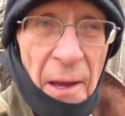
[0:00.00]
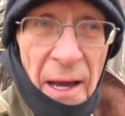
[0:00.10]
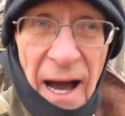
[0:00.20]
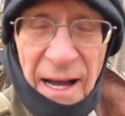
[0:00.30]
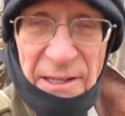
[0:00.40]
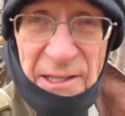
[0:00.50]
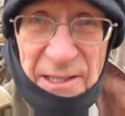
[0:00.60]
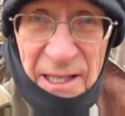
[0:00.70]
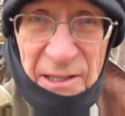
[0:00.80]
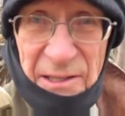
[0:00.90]
how do you
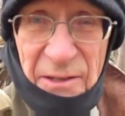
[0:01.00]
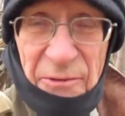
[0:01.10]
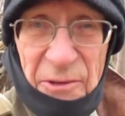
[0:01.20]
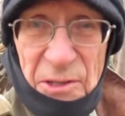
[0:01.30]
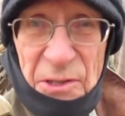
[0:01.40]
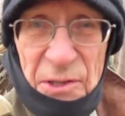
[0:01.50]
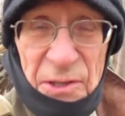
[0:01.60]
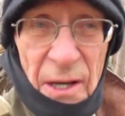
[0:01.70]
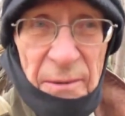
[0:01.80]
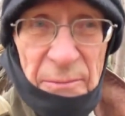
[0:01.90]
tell the
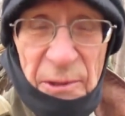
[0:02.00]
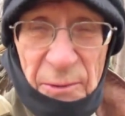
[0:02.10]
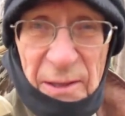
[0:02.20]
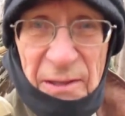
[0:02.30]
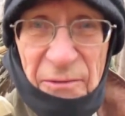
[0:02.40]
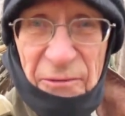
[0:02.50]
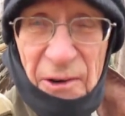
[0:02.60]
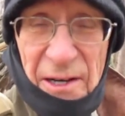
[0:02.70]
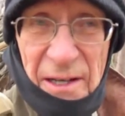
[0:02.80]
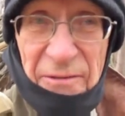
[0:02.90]
difference between a
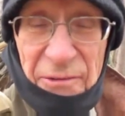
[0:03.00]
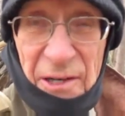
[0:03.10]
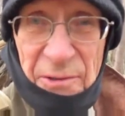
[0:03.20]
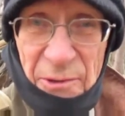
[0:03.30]
front